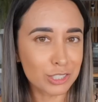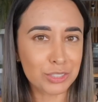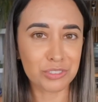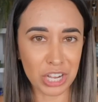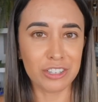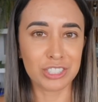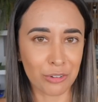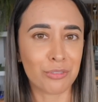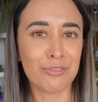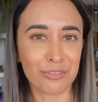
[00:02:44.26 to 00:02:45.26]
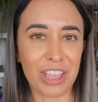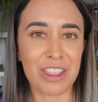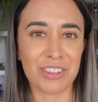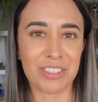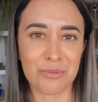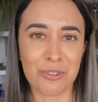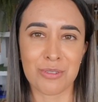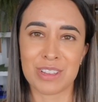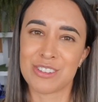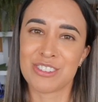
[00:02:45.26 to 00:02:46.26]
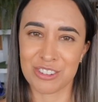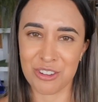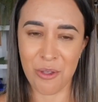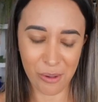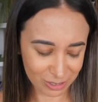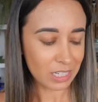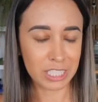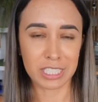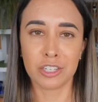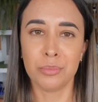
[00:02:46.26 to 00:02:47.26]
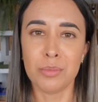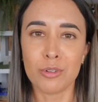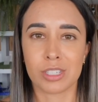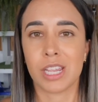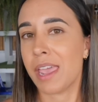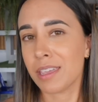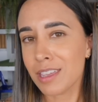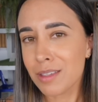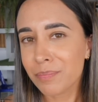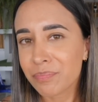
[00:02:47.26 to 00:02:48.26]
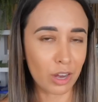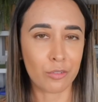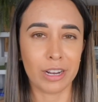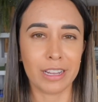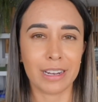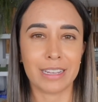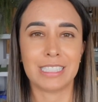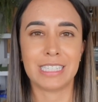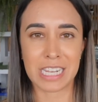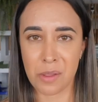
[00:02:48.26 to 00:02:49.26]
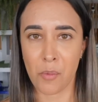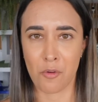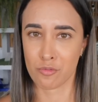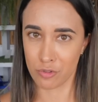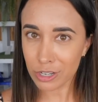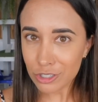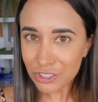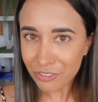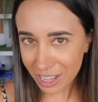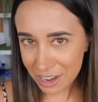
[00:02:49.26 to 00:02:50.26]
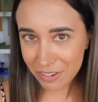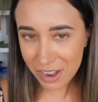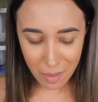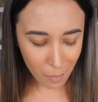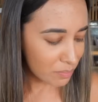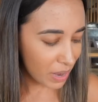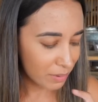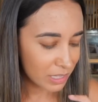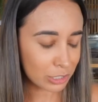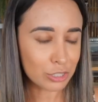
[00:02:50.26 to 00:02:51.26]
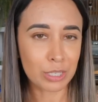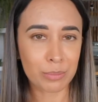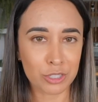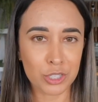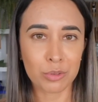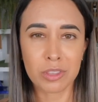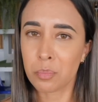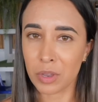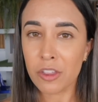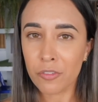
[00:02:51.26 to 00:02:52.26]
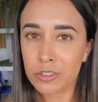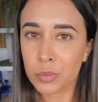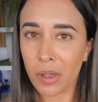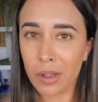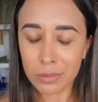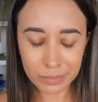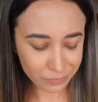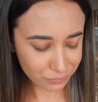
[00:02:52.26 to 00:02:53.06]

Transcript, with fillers: is a different flavor than what we're used to. It's a little bit more tangy, a really like deep, rich flavor. Maybe that's got something to do with the beef as well.